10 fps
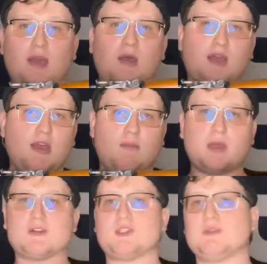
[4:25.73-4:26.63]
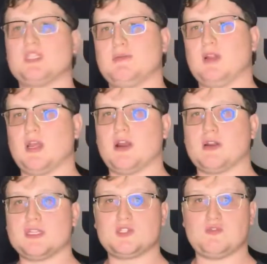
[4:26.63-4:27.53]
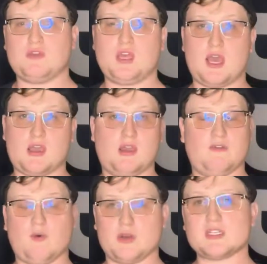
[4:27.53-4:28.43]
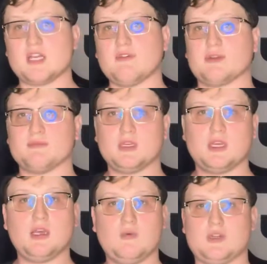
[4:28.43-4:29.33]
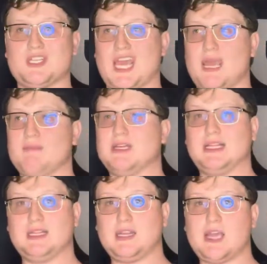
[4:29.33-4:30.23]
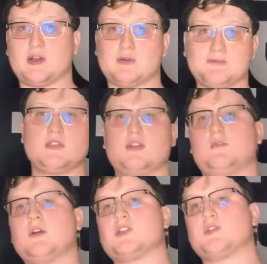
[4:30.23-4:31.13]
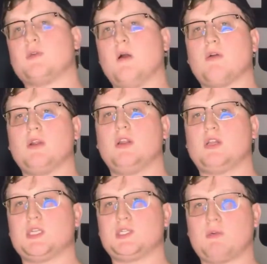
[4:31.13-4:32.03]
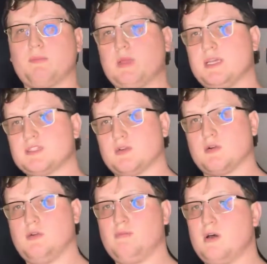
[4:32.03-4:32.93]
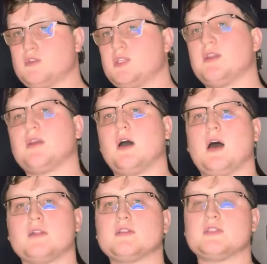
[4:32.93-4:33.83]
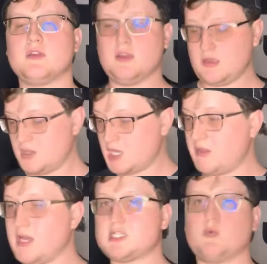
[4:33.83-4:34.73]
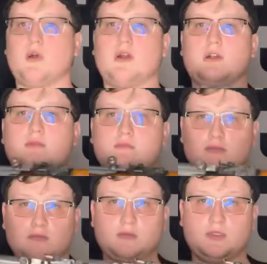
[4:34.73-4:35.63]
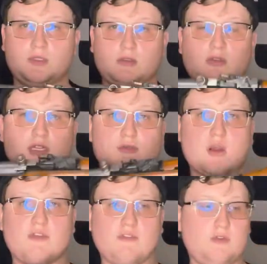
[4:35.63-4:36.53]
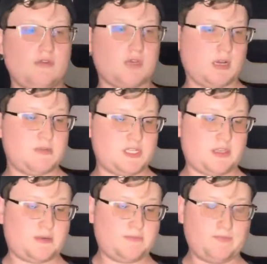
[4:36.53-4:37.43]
it bears some similarities to the AK-47, which came later. So the Russians were already looking to replace their old Mosin Nagants, and that's where this rifle comes in.